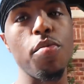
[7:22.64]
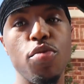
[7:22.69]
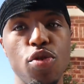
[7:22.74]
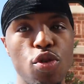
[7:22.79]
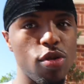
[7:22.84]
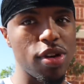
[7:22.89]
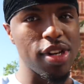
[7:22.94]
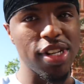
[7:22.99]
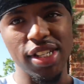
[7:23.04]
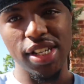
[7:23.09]
I'm
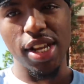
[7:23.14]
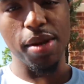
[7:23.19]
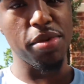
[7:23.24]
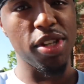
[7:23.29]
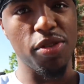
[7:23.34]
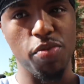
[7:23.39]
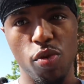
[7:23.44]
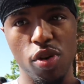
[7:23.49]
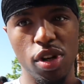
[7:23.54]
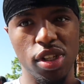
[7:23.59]
new to this
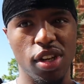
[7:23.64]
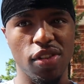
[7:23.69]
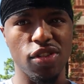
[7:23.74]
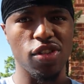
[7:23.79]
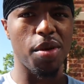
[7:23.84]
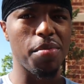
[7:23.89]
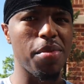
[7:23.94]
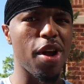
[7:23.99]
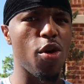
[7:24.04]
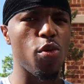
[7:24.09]
Hibbett Sports stuff,
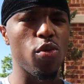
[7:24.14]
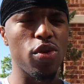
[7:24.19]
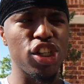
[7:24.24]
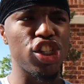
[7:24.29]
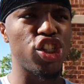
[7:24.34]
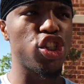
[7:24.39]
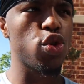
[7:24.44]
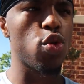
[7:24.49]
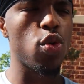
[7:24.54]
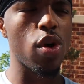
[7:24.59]
so I'm not
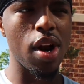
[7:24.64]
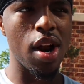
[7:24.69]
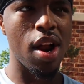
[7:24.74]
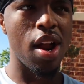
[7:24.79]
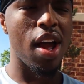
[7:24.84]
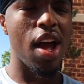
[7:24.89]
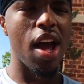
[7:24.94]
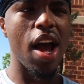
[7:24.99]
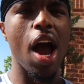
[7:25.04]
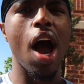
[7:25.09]
really sure
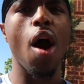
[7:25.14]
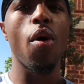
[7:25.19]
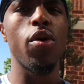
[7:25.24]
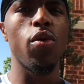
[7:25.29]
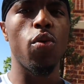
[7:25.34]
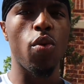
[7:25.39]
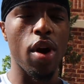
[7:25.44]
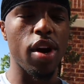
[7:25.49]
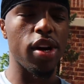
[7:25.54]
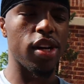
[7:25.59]
how
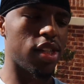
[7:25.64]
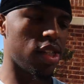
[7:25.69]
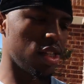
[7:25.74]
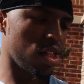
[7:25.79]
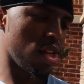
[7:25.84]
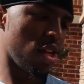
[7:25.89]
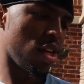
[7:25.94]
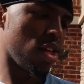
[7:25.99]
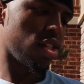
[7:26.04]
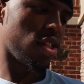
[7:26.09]
it
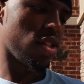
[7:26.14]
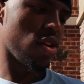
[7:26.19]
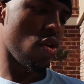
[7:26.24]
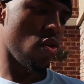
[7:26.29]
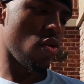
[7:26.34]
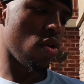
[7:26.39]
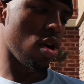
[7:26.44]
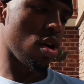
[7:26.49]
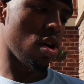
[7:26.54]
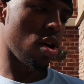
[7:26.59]
works.
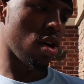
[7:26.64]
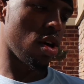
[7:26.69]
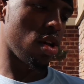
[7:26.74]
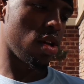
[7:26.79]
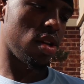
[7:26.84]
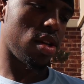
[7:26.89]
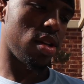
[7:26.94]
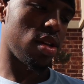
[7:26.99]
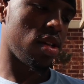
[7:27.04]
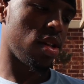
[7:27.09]
So, uh,
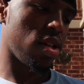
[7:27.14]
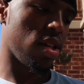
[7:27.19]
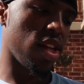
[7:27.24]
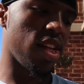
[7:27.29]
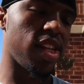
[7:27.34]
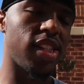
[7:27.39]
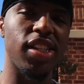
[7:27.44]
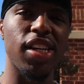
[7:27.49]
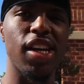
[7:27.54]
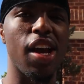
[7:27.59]

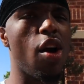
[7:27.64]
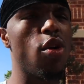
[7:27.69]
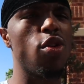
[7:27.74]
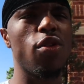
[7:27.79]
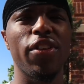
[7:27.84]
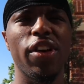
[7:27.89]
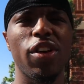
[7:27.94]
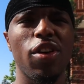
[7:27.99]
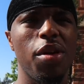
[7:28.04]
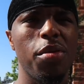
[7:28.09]
Let's see. I don't
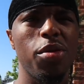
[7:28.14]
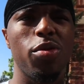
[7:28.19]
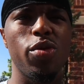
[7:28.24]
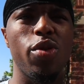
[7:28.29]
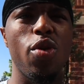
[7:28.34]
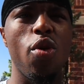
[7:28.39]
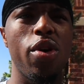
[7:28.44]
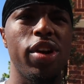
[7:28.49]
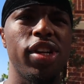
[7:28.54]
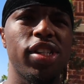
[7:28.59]
know if they're gonna let me
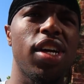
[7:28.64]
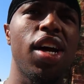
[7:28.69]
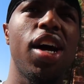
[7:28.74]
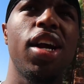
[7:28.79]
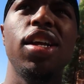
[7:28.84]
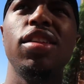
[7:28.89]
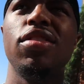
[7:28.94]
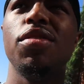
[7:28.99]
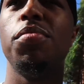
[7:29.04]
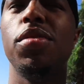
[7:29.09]
record
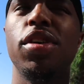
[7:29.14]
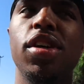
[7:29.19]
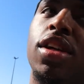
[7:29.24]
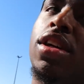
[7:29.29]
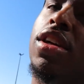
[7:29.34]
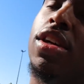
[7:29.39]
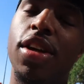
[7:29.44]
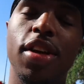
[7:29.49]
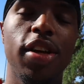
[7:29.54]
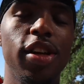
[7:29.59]
inside either, but
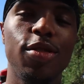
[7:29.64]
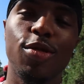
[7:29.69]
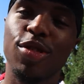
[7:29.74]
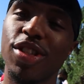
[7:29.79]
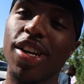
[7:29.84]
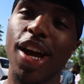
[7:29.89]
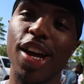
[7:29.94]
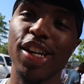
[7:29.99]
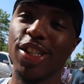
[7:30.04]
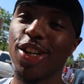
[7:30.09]
you know,
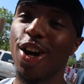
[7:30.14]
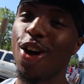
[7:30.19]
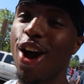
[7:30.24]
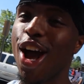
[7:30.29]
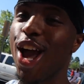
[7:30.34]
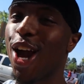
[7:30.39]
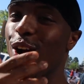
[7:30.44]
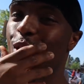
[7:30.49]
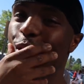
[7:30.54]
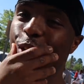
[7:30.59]
Snipe John,
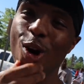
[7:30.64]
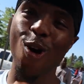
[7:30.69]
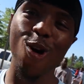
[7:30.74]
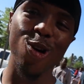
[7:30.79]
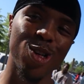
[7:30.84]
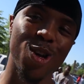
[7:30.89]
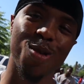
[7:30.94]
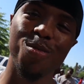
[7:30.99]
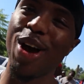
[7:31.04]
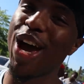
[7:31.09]
I ain't gonna
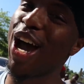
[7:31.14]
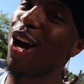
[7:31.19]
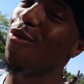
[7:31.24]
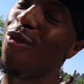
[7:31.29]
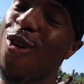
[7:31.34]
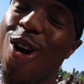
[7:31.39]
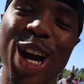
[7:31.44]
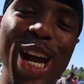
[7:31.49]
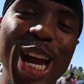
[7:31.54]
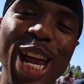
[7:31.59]
hold you. I'm gonna have
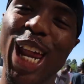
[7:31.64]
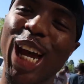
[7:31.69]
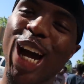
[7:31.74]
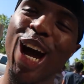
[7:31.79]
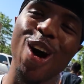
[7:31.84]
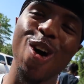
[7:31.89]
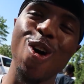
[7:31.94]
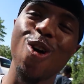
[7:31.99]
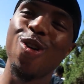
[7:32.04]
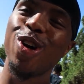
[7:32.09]
to walk in like
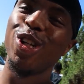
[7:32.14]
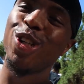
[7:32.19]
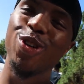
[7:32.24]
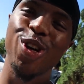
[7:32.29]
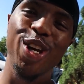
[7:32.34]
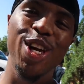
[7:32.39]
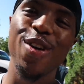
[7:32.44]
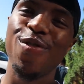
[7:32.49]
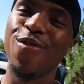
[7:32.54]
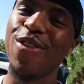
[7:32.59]
I own the
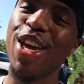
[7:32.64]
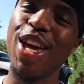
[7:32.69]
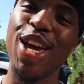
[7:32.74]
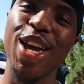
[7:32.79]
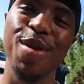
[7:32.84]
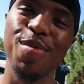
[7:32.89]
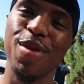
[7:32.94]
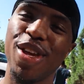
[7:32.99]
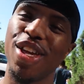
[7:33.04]
joint. If you